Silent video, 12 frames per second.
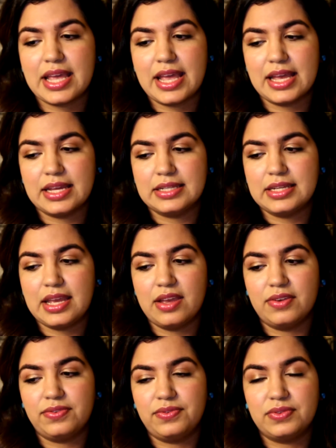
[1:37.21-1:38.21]
and
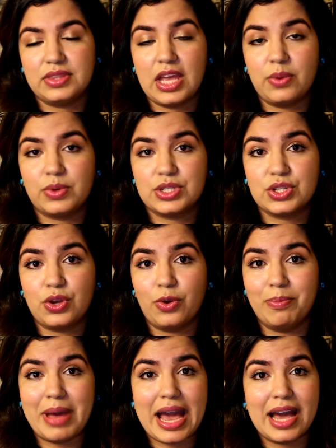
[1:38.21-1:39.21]
if they were to go
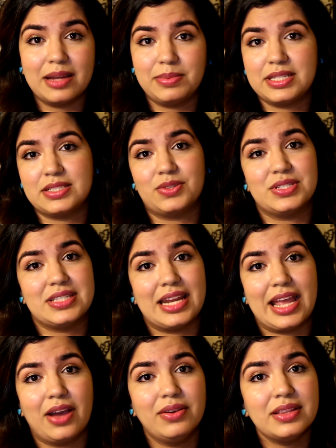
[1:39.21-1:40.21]
bad because they were
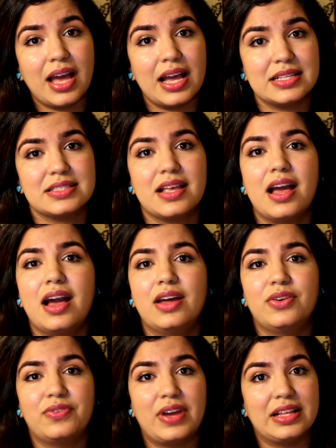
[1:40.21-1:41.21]
sitting out in the hot sun
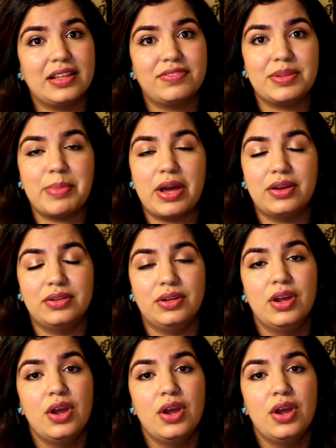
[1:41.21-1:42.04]
or if I left them out in